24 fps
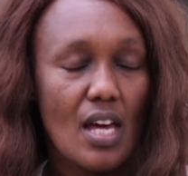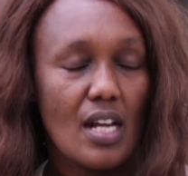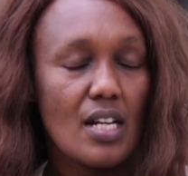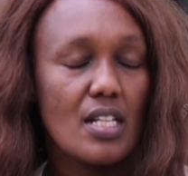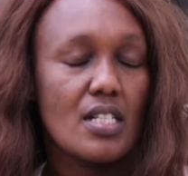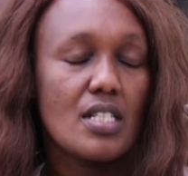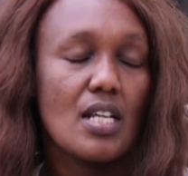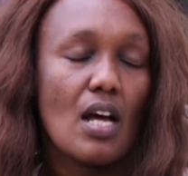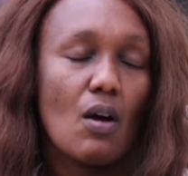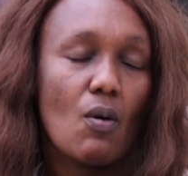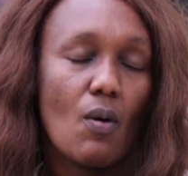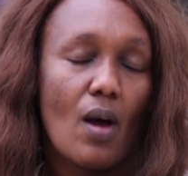That
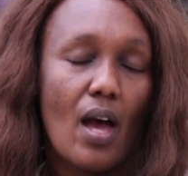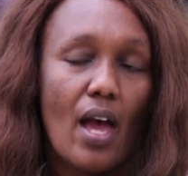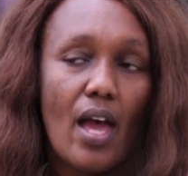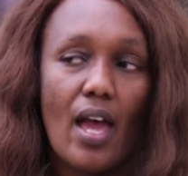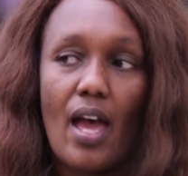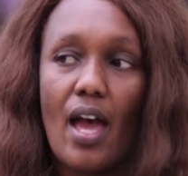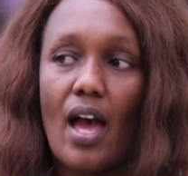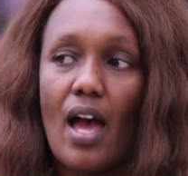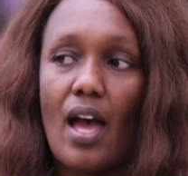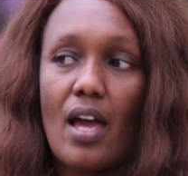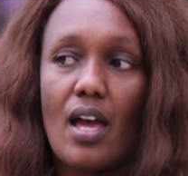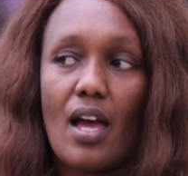is how
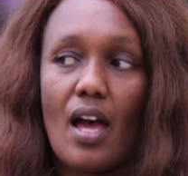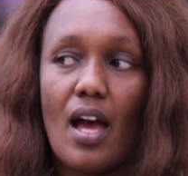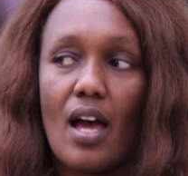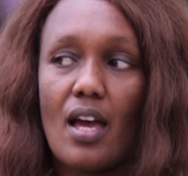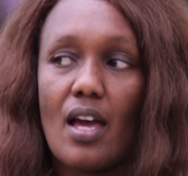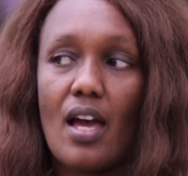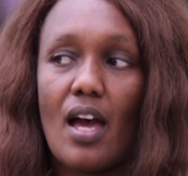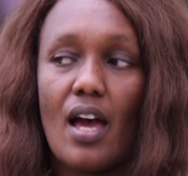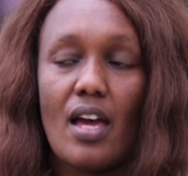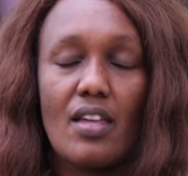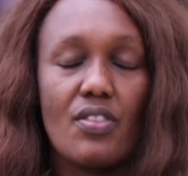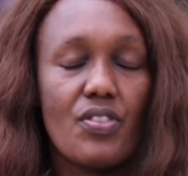
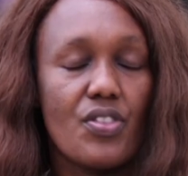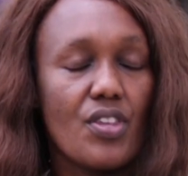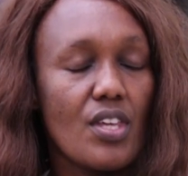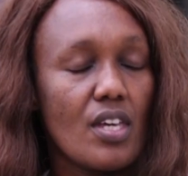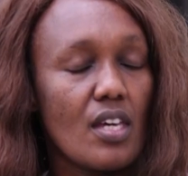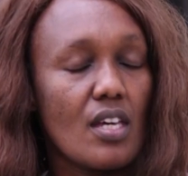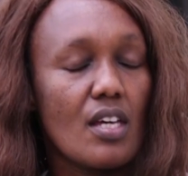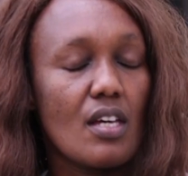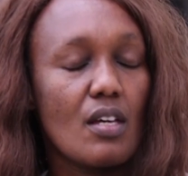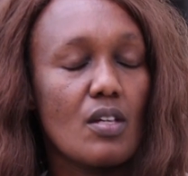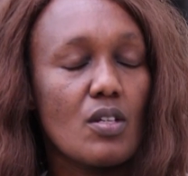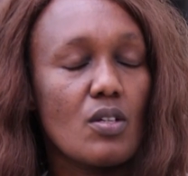I
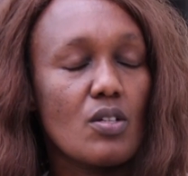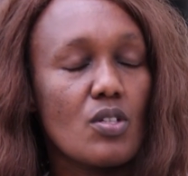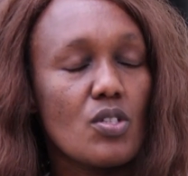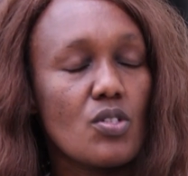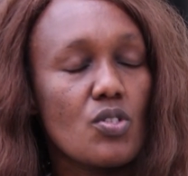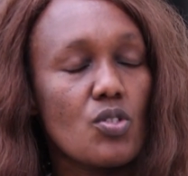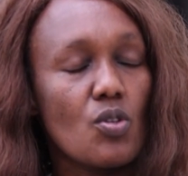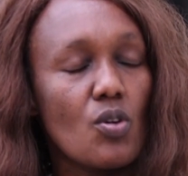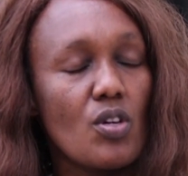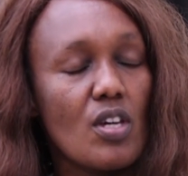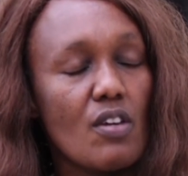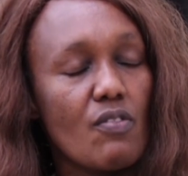think.
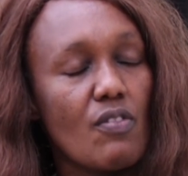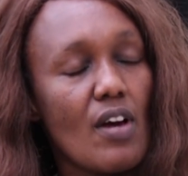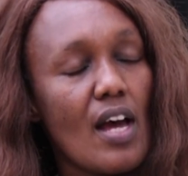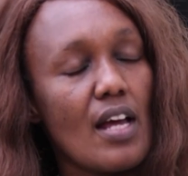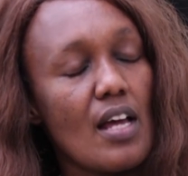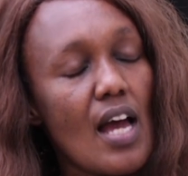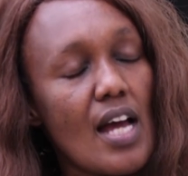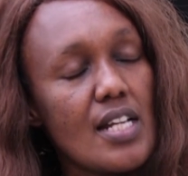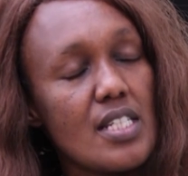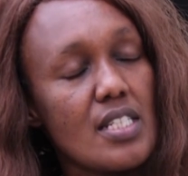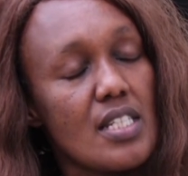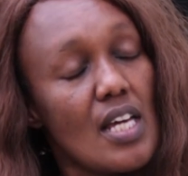So if a
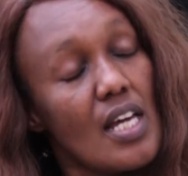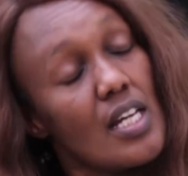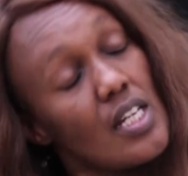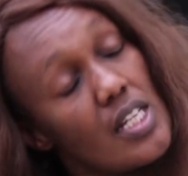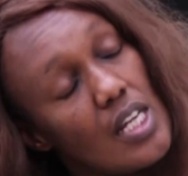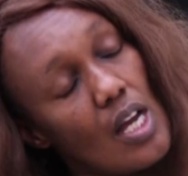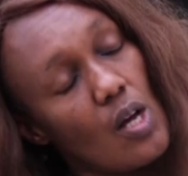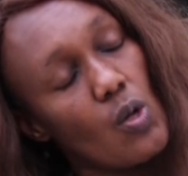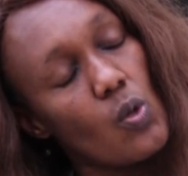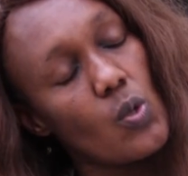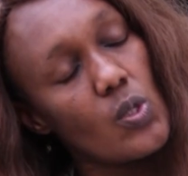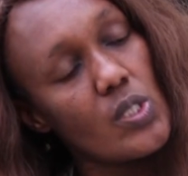
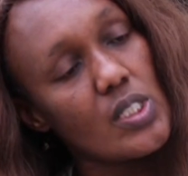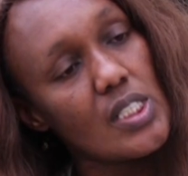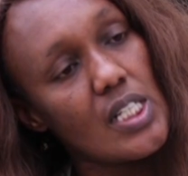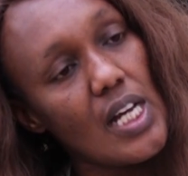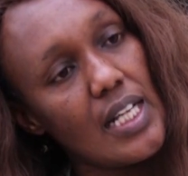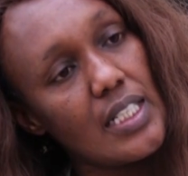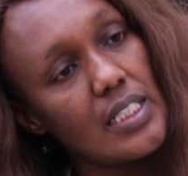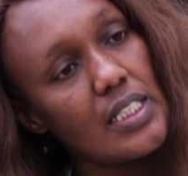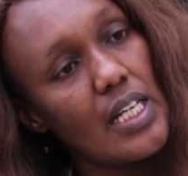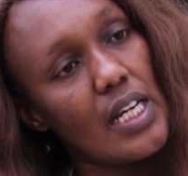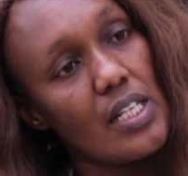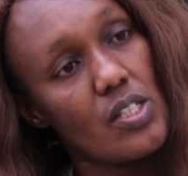10-year-old
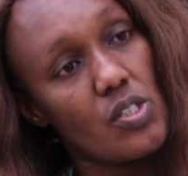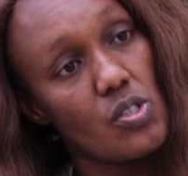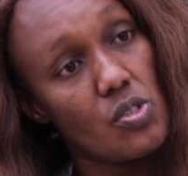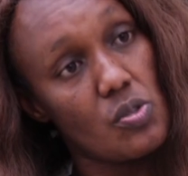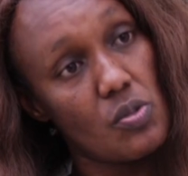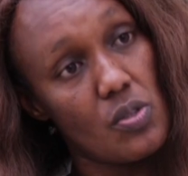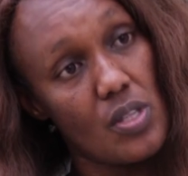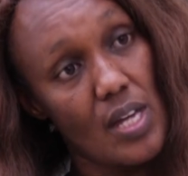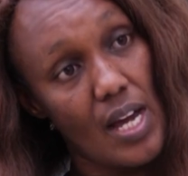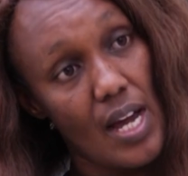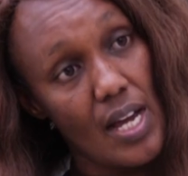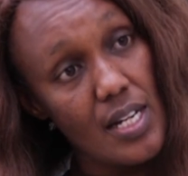girl can
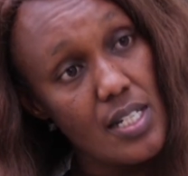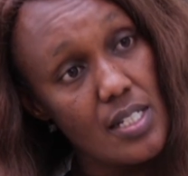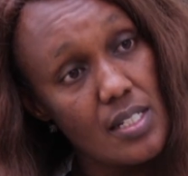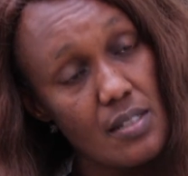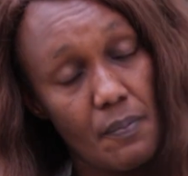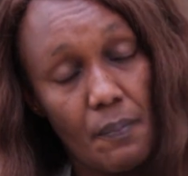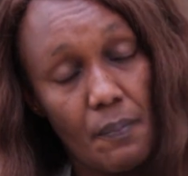do that,